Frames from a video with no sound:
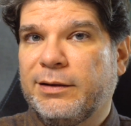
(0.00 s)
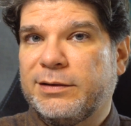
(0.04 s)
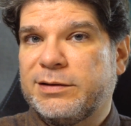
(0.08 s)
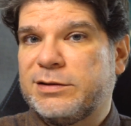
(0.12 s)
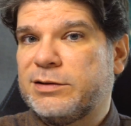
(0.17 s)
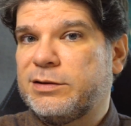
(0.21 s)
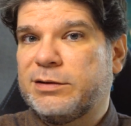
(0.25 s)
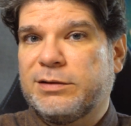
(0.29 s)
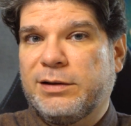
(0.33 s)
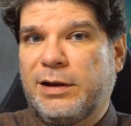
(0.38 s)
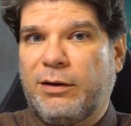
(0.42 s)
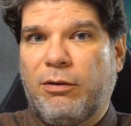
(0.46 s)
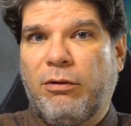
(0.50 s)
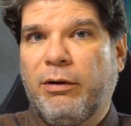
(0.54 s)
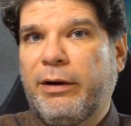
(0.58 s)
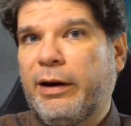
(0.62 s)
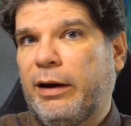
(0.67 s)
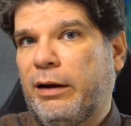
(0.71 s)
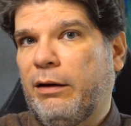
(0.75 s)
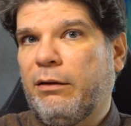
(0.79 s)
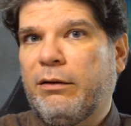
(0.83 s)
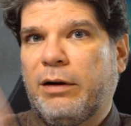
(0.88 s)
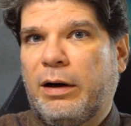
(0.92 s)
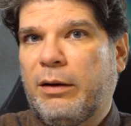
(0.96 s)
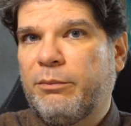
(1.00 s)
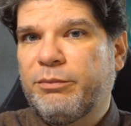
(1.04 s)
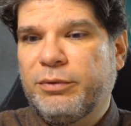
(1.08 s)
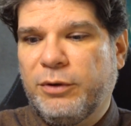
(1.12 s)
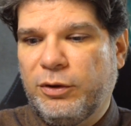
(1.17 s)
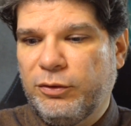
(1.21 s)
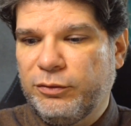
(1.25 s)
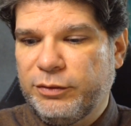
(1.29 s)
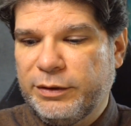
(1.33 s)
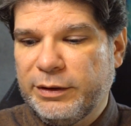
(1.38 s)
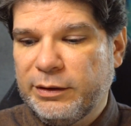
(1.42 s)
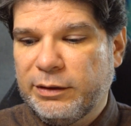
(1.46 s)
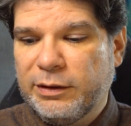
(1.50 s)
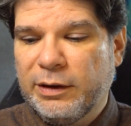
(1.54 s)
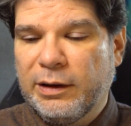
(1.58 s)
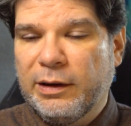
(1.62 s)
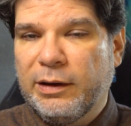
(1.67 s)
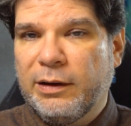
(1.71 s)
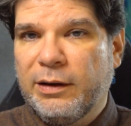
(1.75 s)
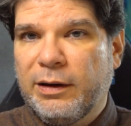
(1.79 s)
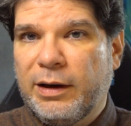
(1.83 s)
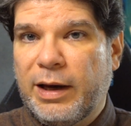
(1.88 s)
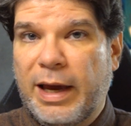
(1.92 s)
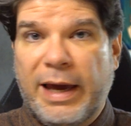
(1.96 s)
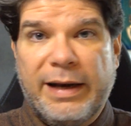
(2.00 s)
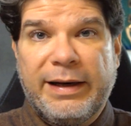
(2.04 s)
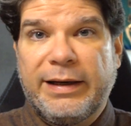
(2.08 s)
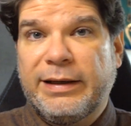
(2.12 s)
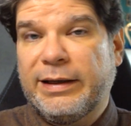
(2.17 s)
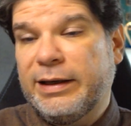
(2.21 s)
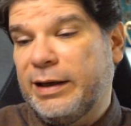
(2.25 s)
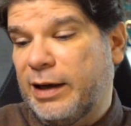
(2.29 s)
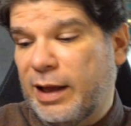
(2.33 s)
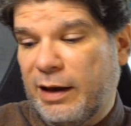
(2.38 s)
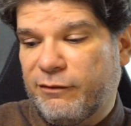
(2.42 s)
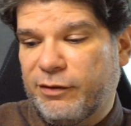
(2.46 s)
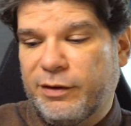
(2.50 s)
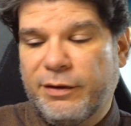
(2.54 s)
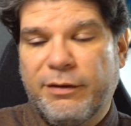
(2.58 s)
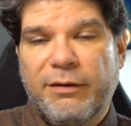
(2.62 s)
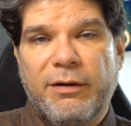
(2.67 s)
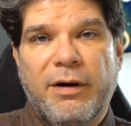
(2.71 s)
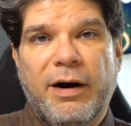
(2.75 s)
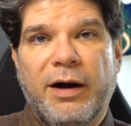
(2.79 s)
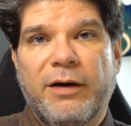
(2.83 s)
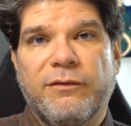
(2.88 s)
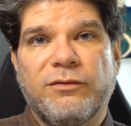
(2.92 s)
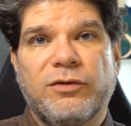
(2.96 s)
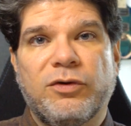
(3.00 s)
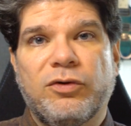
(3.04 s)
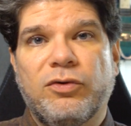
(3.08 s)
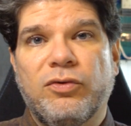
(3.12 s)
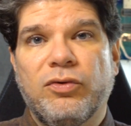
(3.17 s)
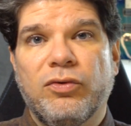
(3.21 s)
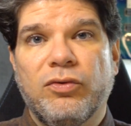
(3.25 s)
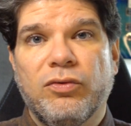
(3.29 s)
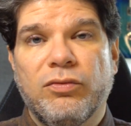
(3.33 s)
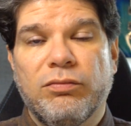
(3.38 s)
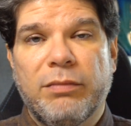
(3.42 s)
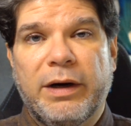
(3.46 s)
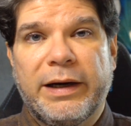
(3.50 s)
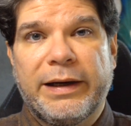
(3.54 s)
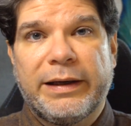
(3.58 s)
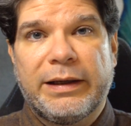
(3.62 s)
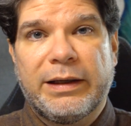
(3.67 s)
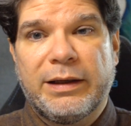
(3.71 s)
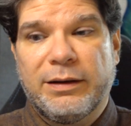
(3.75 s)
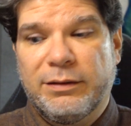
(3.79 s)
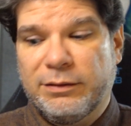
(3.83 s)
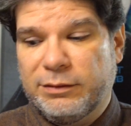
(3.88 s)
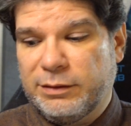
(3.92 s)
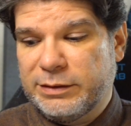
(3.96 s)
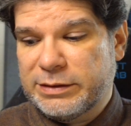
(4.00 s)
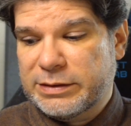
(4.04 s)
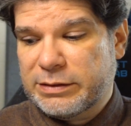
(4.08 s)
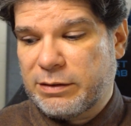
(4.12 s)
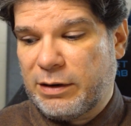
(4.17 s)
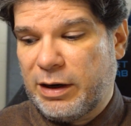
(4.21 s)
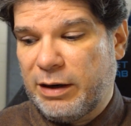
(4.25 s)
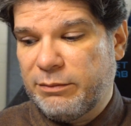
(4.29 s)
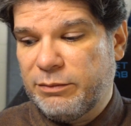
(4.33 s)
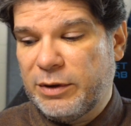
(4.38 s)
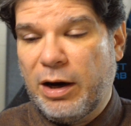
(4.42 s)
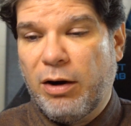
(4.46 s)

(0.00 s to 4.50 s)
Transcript: It's just like, okay, uploaded, and it never arrived to my Kindle Scribe.